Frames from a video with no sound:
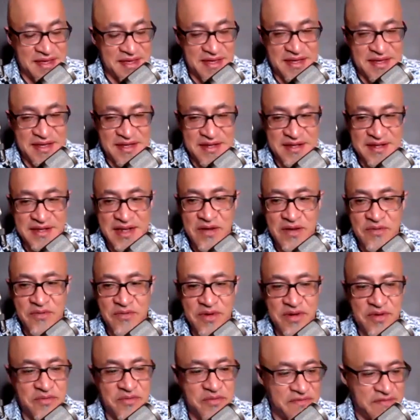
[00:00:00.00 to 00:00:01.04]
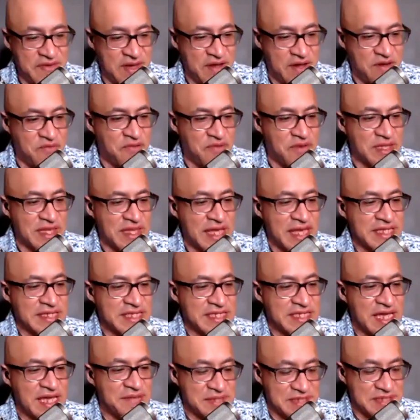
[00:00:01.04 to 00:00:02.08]
All right. Well, we've got one last
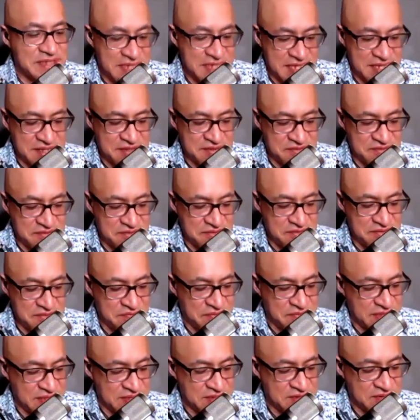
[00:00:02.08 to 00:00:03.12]
segment to get through. It's